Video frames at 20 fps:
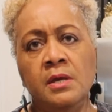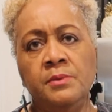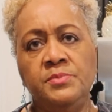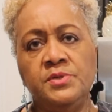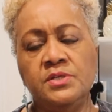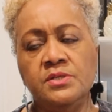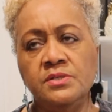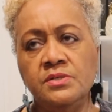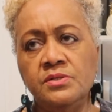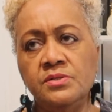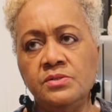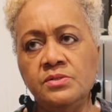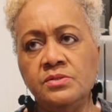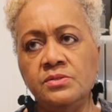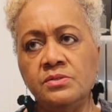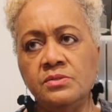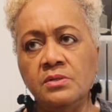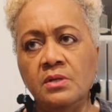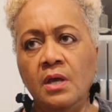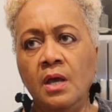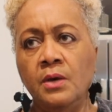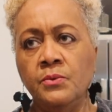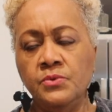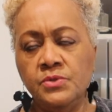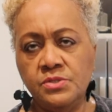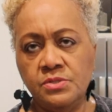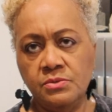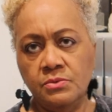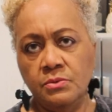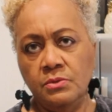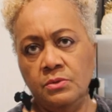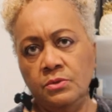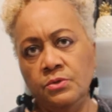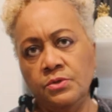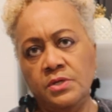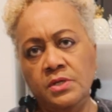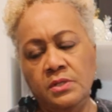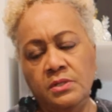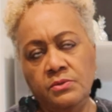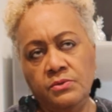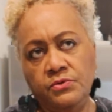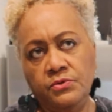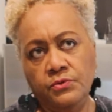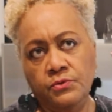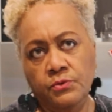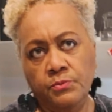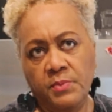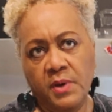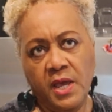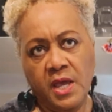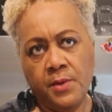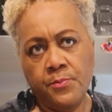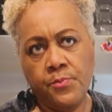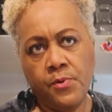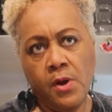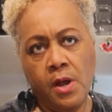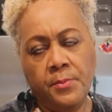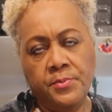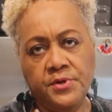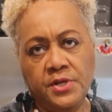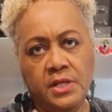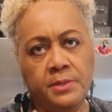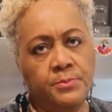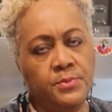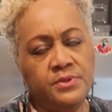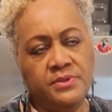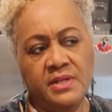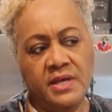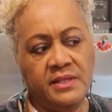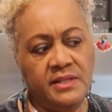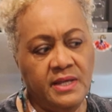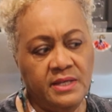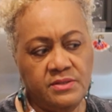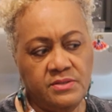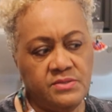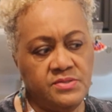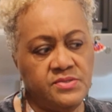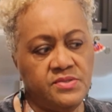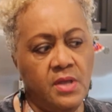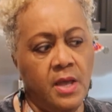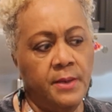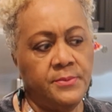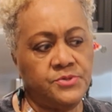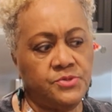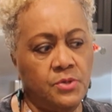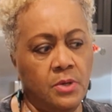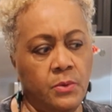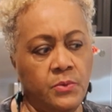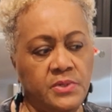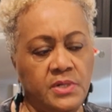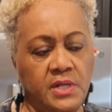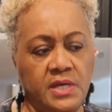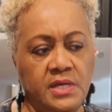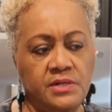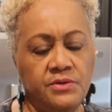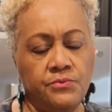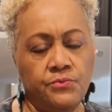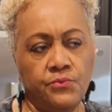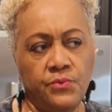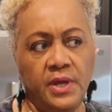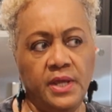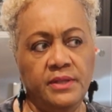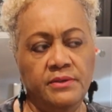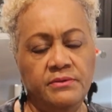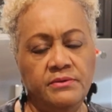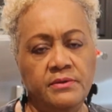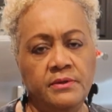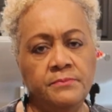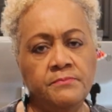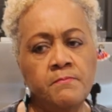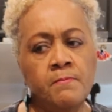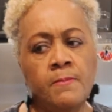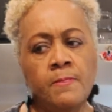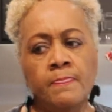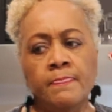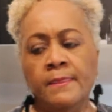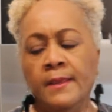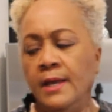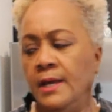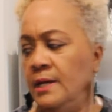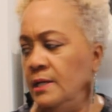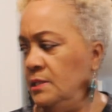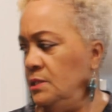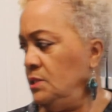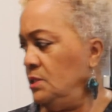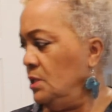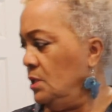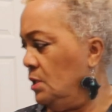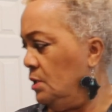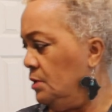because I was looking to buy a property, but that had to stop, so I went ahead and rent. And